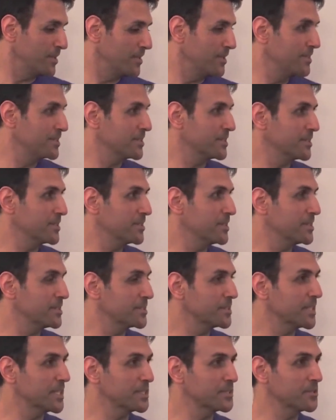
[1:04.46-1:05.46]
this
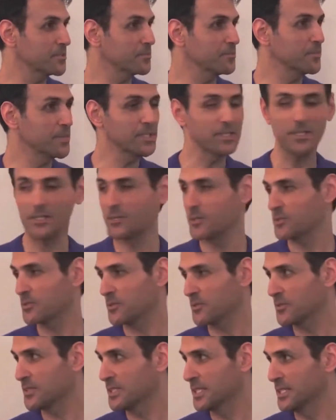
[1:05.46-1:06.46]
doesn't make a lot
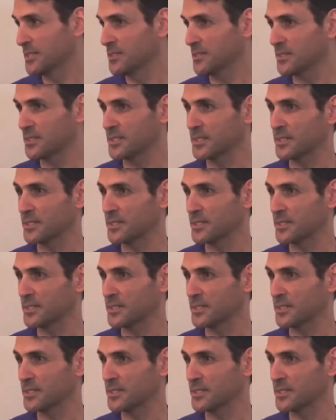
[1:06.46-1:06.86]
of sense,